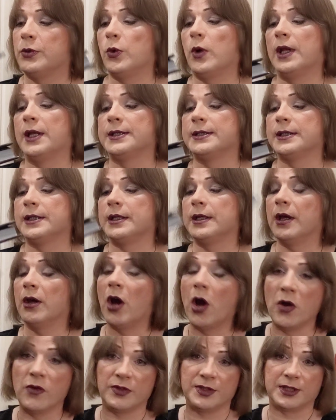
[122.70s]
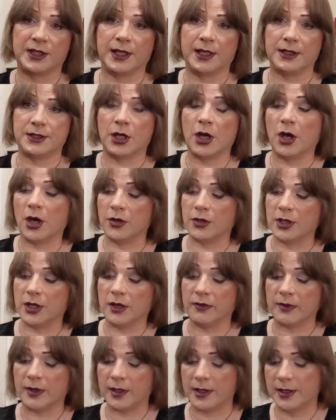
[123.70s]
quality, oversized
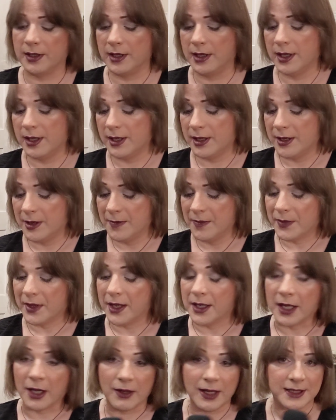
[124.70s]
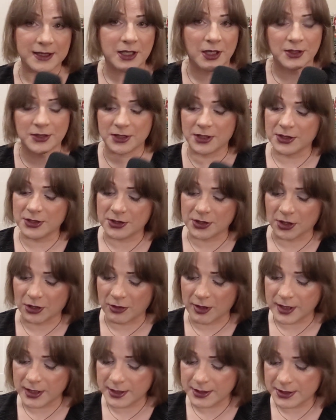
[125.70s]
hardcover. Now let's get on to the
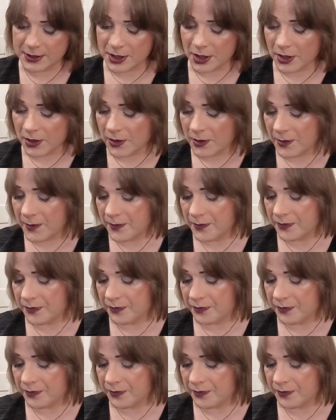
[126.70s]
story. So,